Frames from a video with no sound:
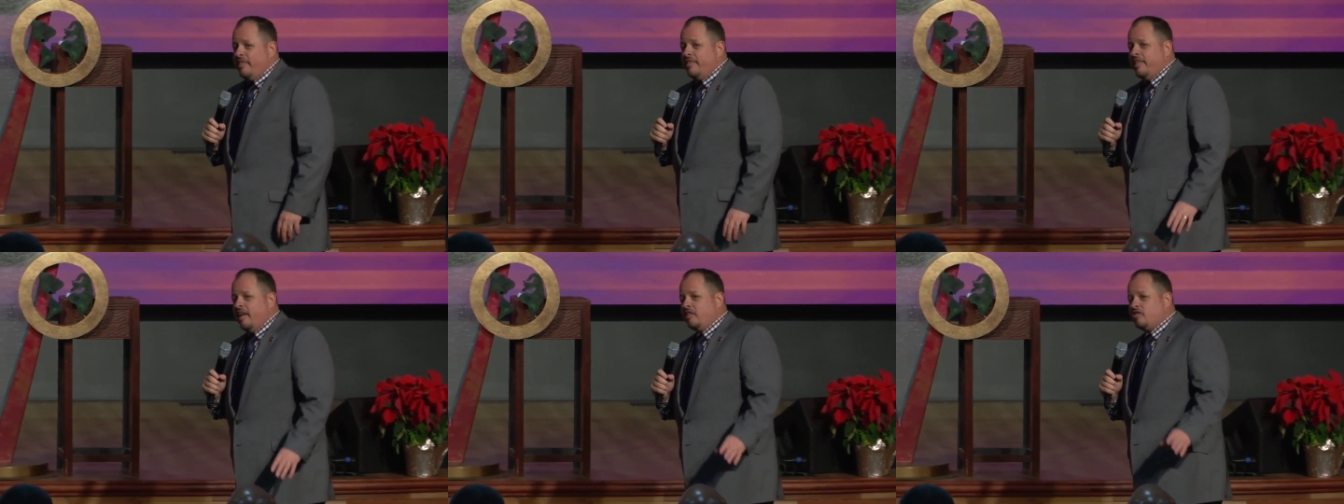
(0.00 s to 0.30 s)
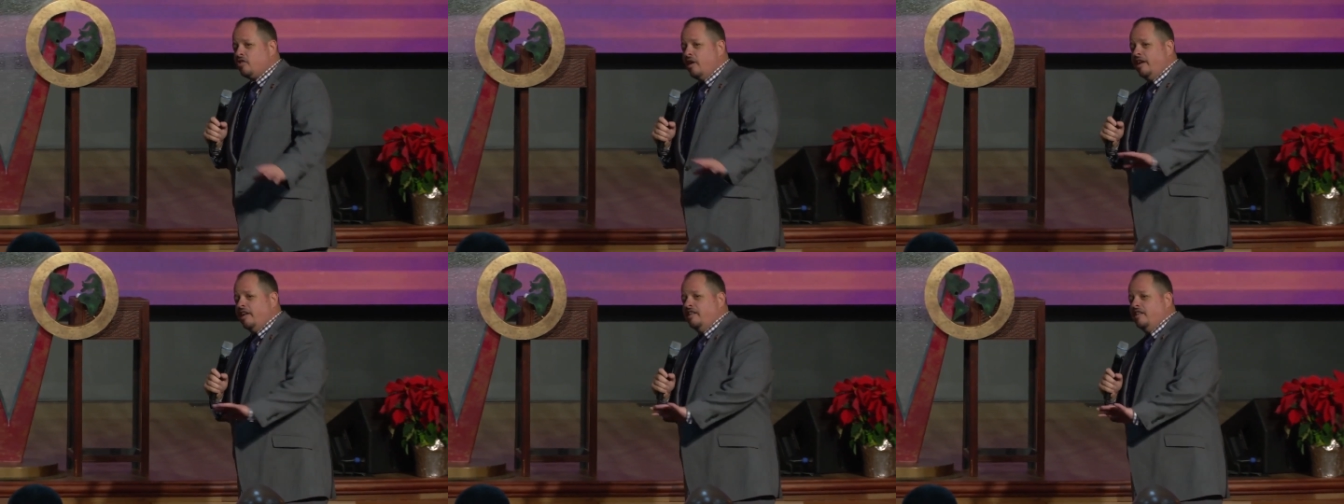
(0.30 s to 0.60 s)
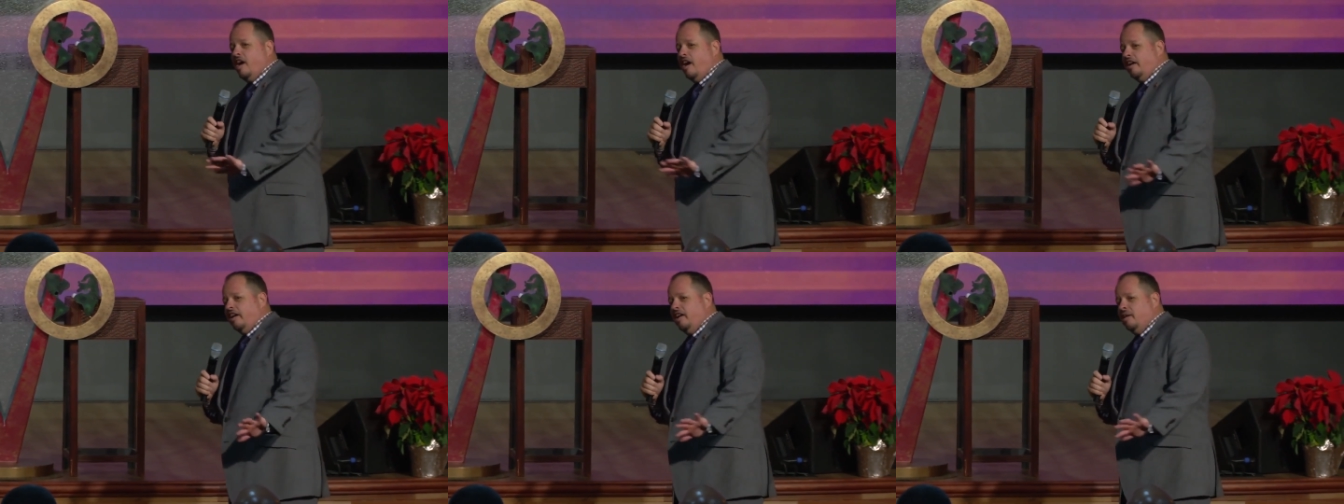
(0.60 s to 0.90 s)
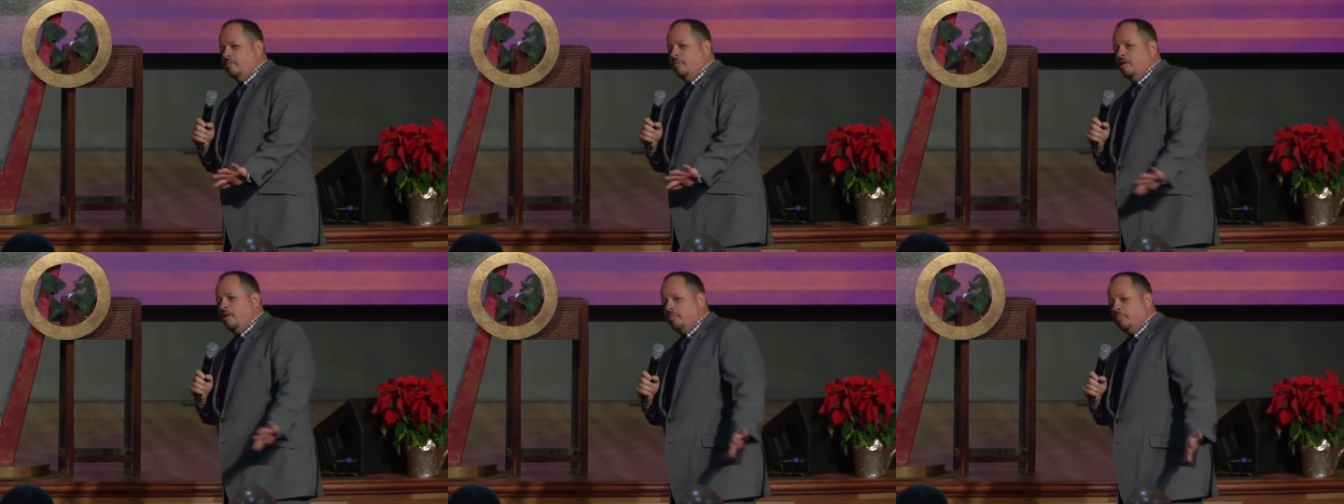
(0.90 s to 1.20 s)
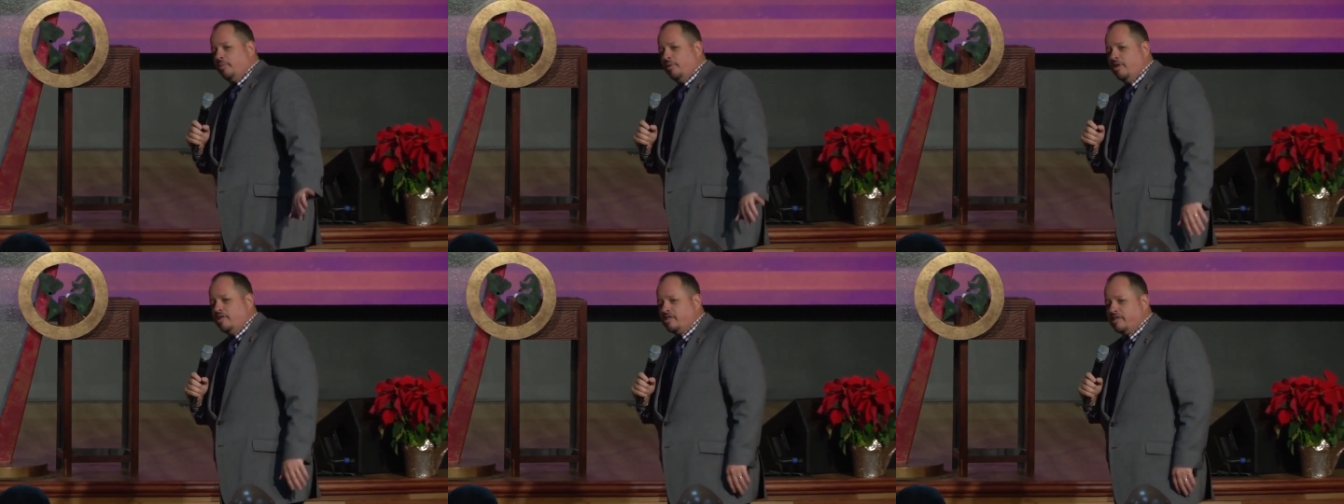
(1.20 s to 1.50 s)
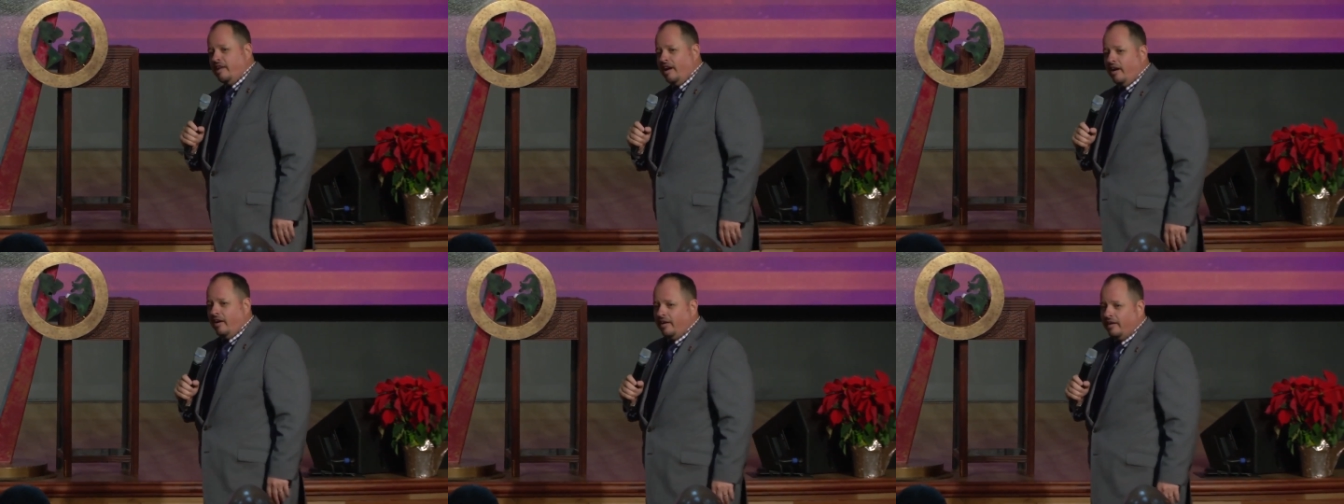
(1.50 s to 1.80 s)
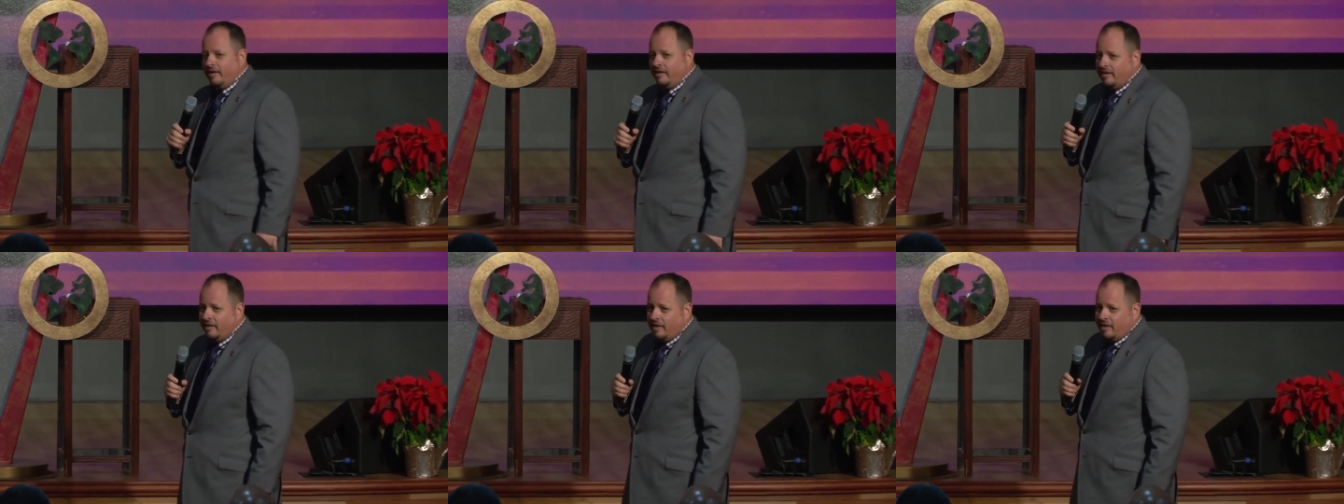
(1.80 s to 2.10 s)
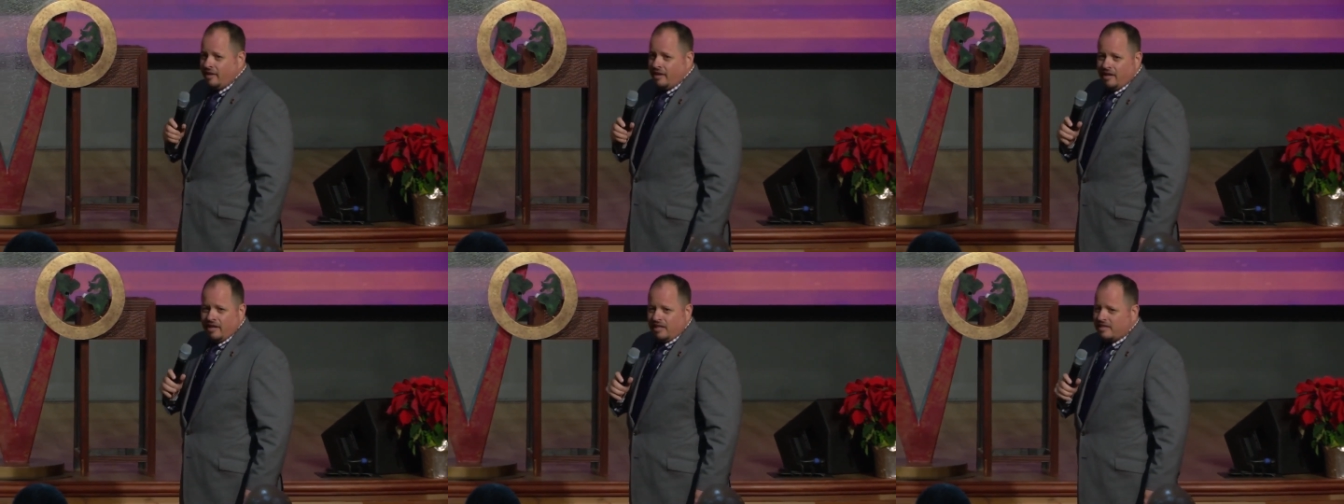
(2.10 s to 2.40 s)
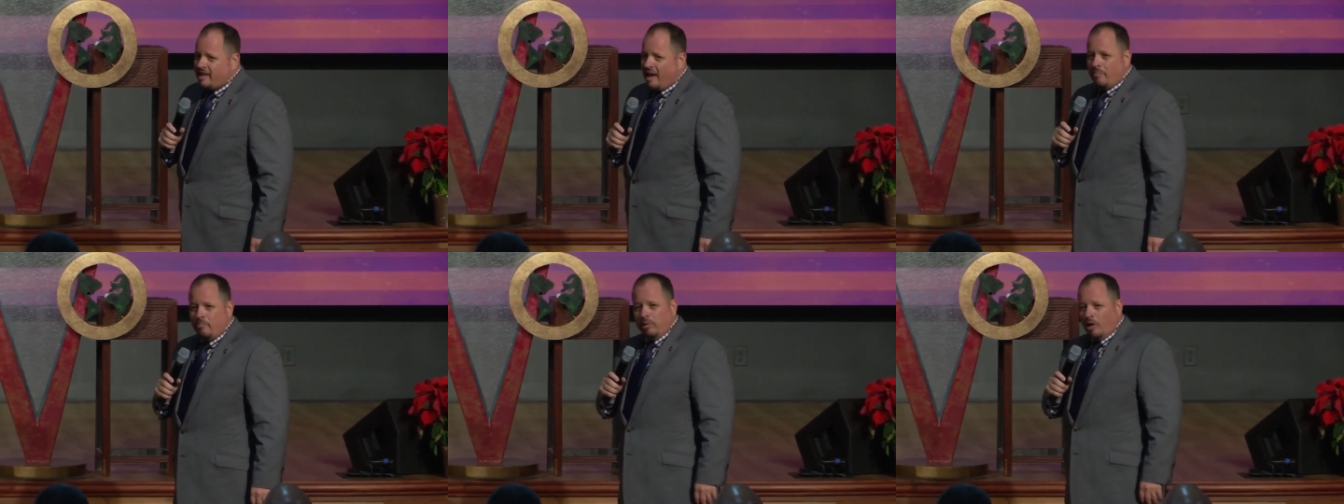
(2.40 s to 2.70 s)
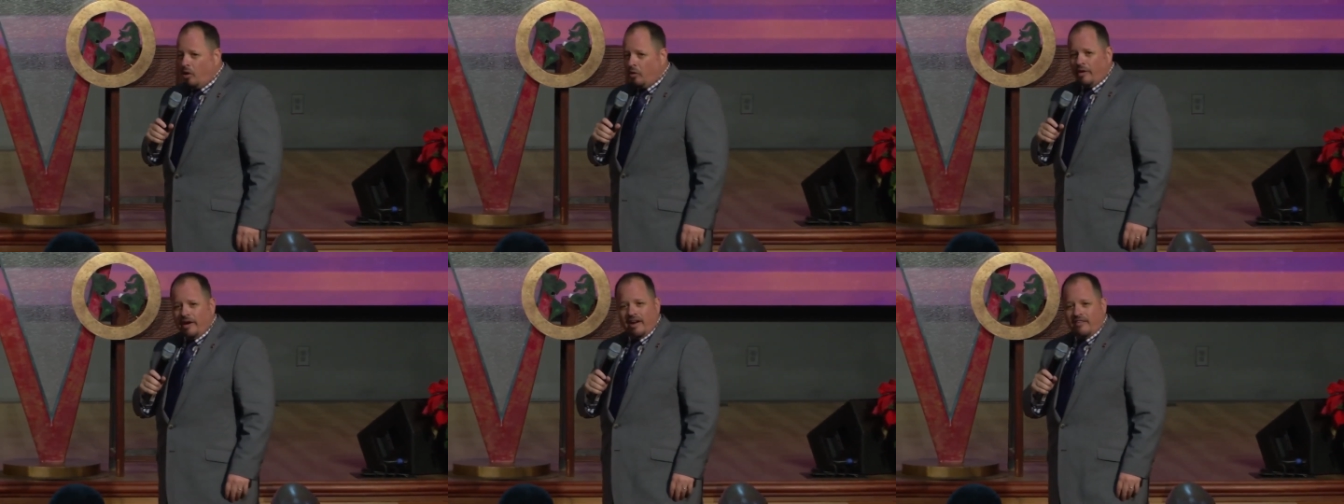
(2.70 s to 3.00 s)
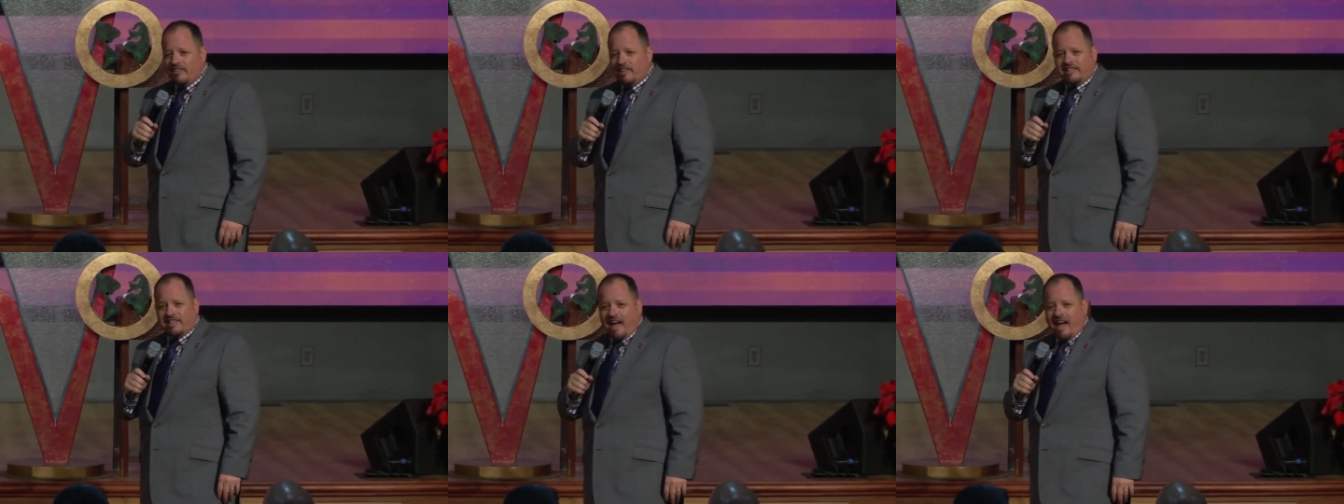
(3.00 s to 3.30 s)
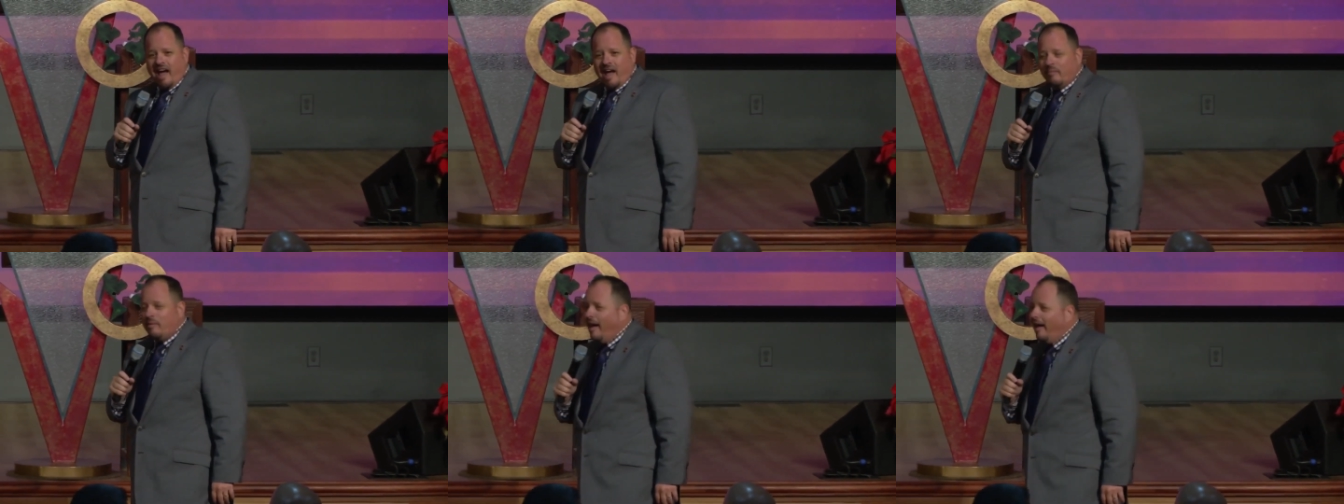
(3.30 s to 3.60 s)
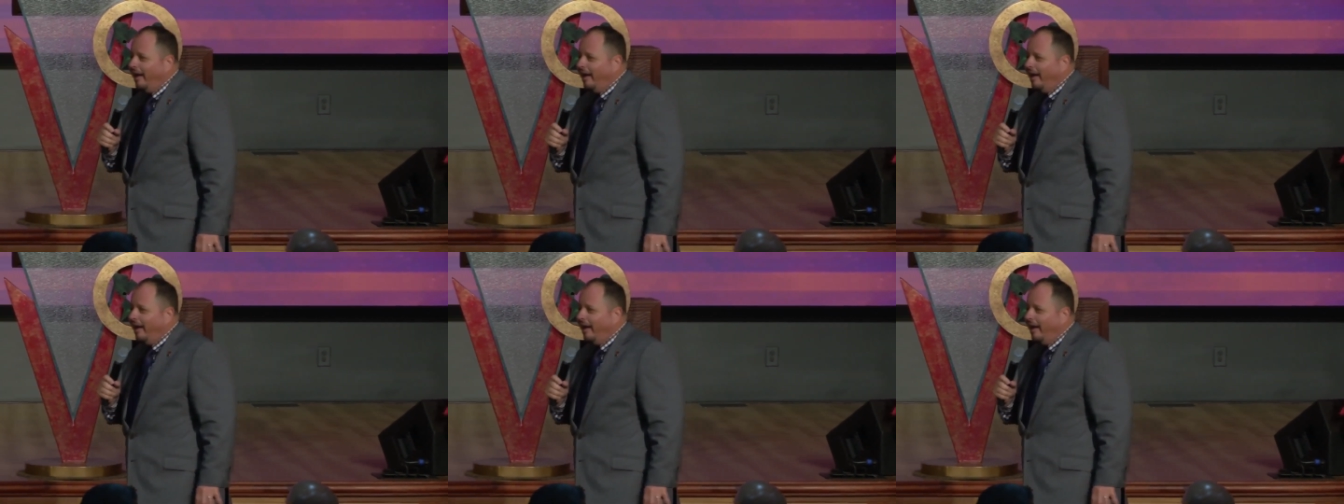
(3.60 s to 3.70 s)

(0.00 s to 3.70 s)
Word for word: They try to not get me to preach there because I blow it every time.